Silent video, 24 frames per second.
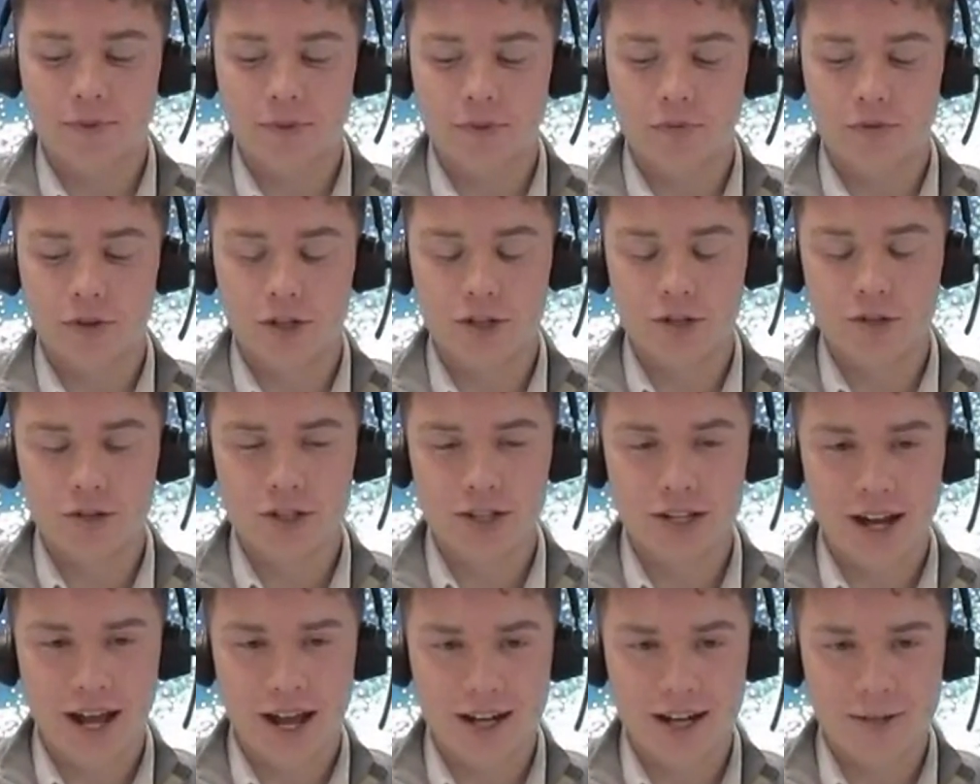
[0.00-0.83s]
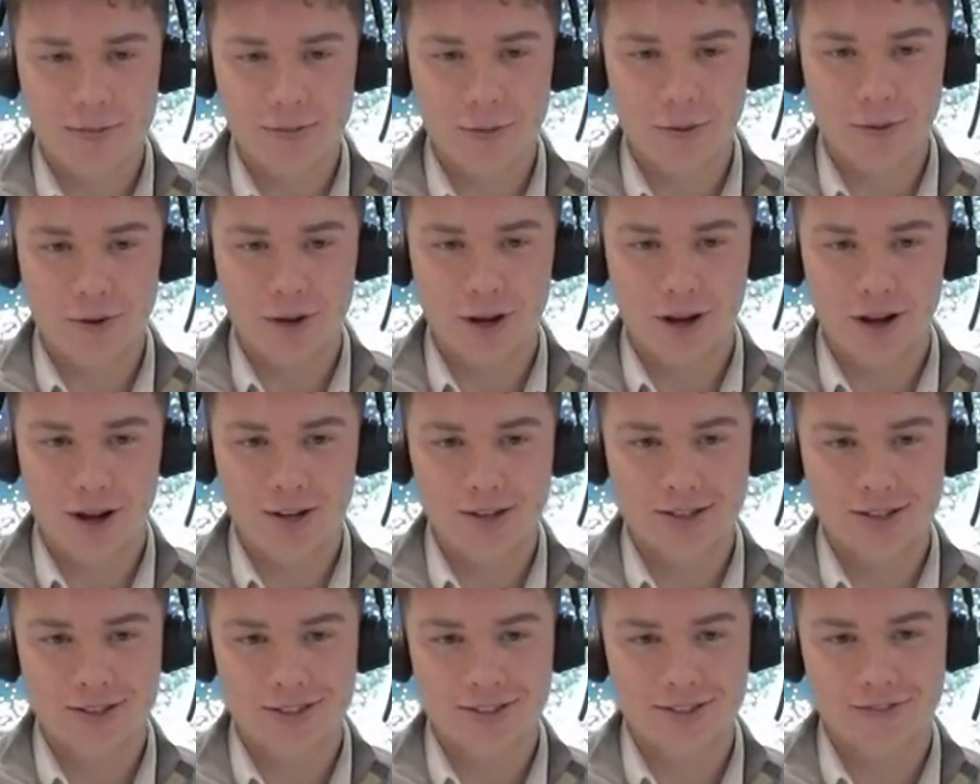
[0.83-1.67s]
reducing export
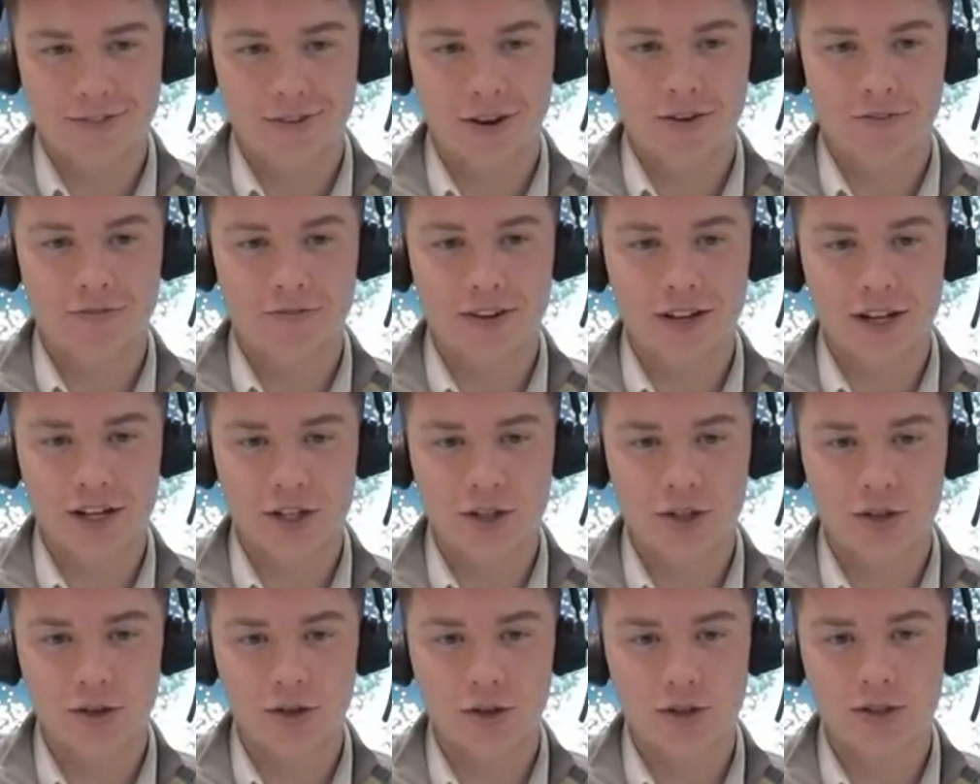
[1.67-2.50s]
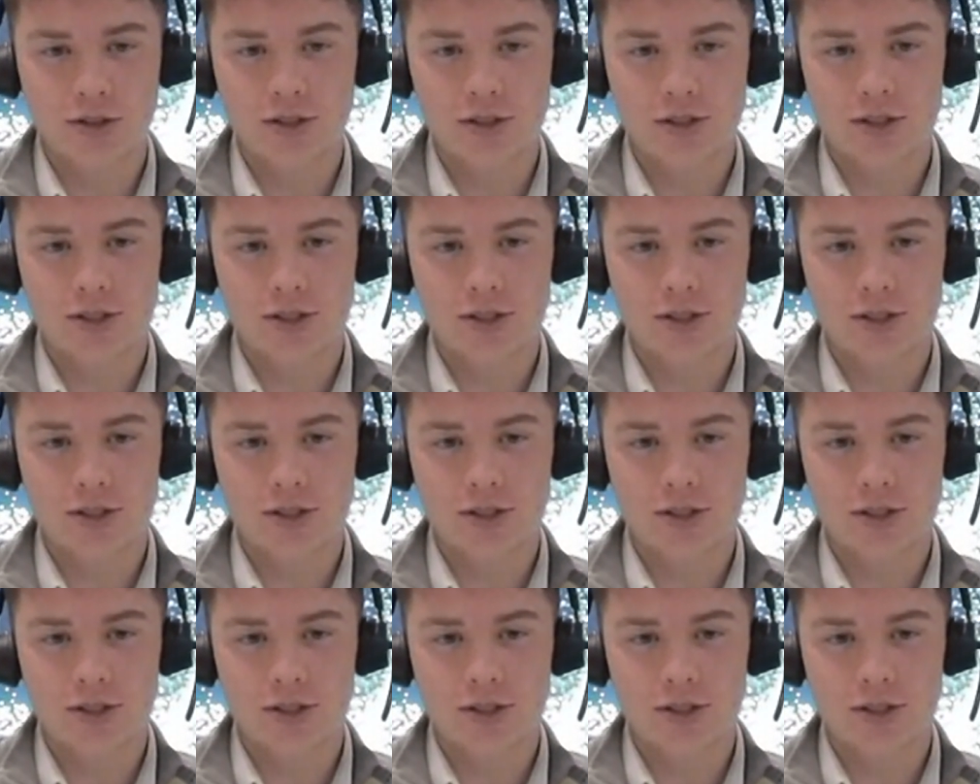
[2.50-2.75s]
costs of finished goods